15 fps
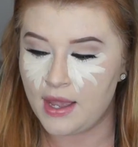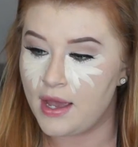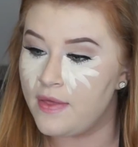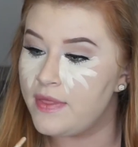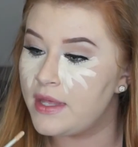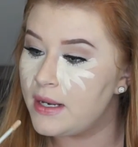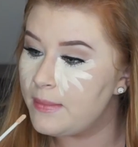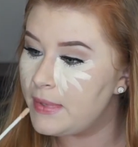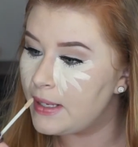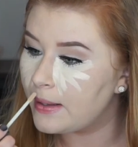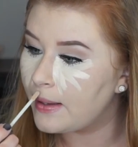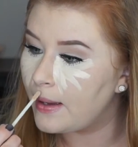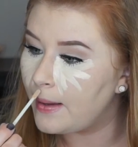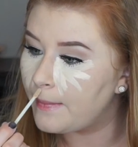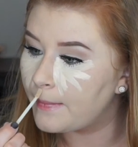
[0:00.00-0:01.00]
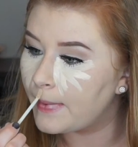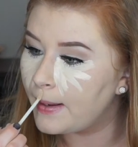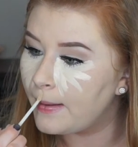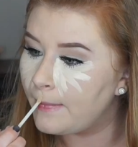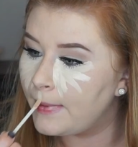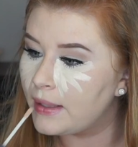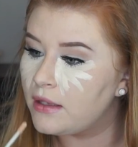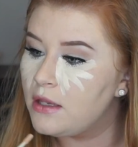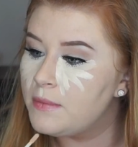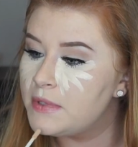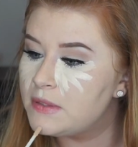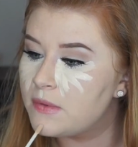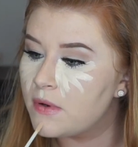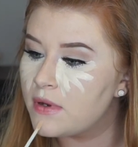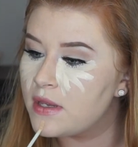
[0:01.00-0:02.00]
And then I'm going to come right on my
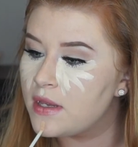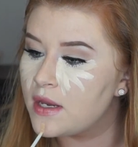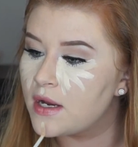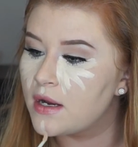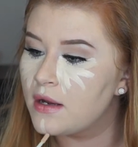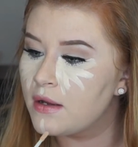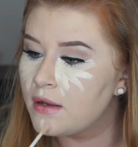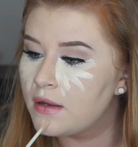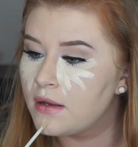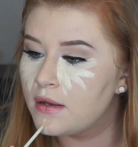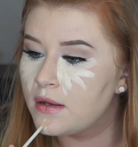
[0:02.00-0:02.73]
cupid's bow here.